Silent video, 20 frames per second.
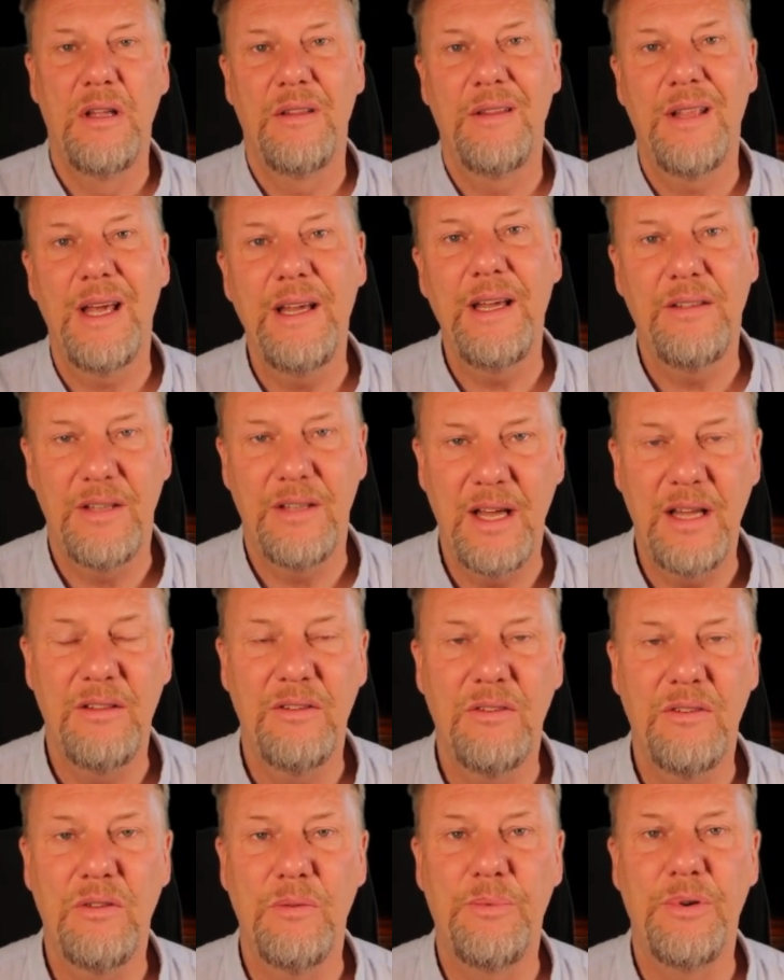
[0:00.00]
they
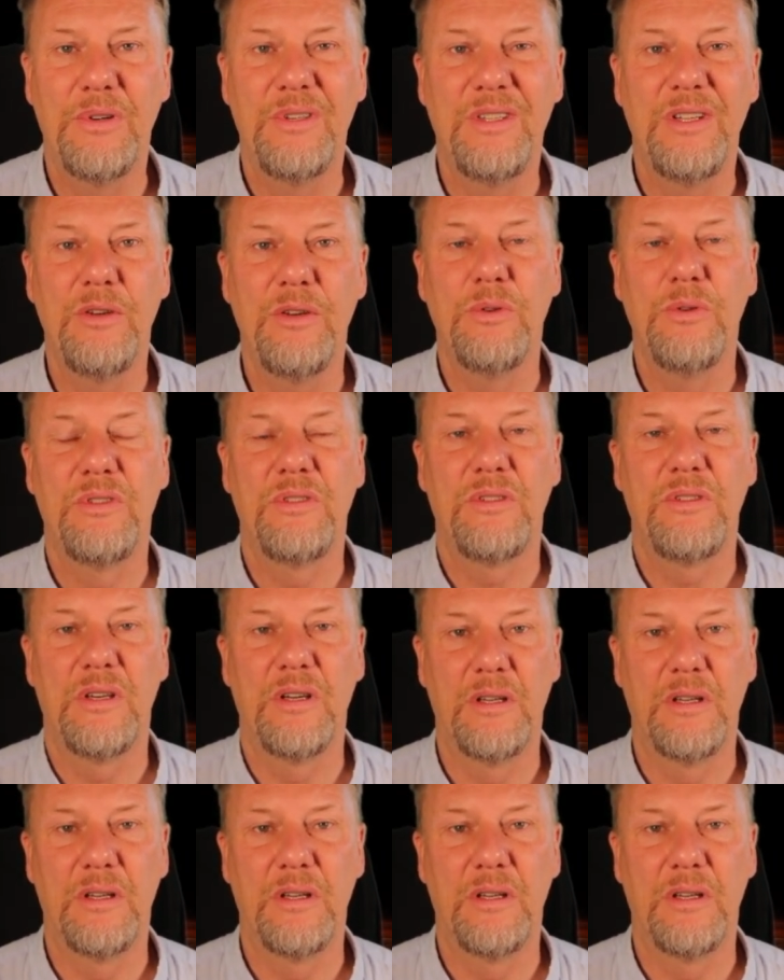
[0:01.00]
tend to produce